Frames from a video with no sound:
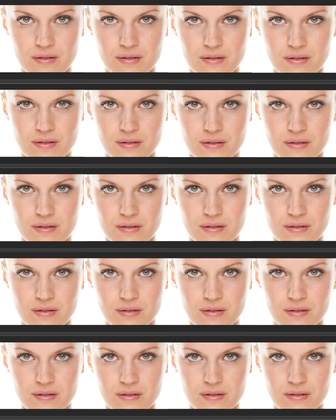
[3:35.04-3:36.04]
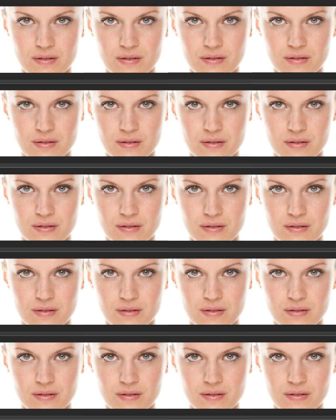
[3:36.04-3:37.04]

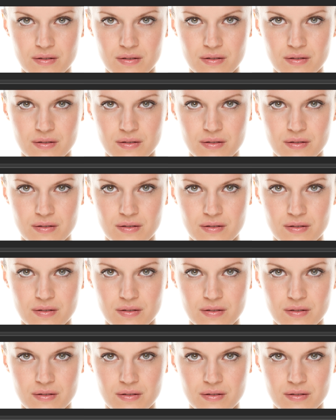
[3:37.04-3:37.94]
Nobody speaks.